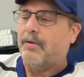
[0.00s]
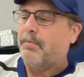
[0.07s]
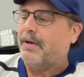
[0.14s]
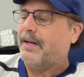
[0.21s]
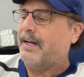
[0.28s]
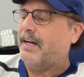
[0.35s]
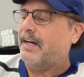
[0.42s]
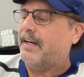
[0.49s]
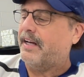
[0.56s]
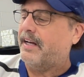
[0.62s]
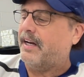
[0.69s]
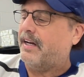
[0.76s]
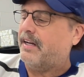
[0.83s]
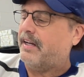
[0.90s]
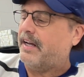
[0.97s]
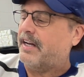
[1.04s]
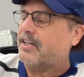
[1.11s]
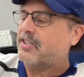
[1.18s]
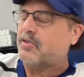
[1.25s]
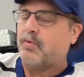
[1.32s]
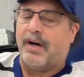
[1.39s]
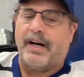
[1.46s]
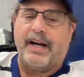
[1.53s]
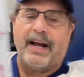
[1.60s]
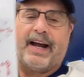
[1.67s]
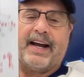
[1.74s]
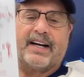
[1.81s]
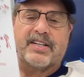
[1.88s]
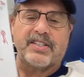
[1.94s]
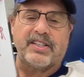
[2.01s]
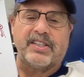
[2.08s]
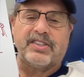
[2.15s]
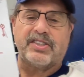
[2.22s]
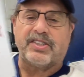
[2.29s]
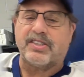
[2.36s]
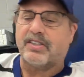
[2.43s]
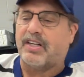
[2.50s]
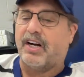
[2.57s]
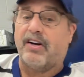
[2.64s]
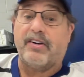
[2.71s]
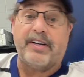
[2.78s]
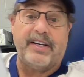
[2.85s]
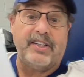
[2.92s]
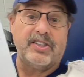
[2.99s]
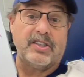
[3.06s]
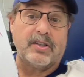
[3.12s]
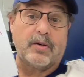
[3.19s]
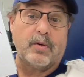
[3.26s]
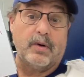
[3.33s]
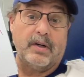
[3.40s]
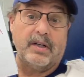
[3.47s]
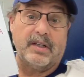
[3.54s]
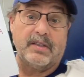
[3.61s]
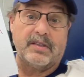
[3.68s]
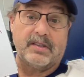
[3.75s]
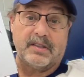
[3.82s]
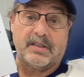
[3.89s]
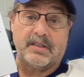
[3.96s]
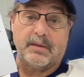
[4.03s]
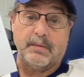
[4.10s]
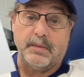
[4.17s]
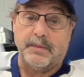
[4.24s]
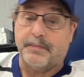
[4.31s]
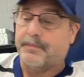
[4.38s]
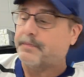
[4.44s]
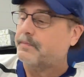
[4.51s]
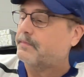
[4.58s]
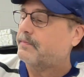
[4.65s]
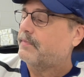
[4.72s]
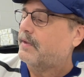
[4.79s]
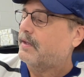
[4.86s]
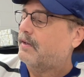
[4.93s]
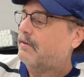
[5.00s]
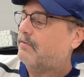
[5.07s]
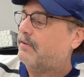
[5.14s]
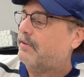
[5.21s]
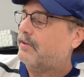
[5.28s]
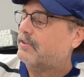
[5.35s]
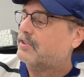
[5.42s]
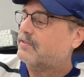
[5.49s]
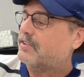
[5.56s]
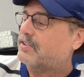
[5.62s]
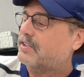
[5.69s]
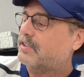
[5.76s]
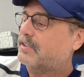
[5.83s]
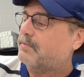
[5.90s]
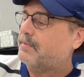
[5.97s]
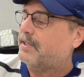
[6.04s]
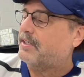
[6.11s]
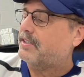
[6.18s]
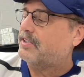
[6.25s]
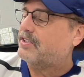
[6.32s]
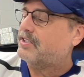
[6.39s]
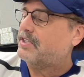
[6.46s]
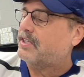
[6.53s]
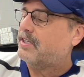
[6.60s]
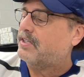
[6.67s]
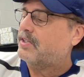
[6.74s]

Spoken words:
But on a xy axis, Cartesian coordinate system, for those of us in the biz,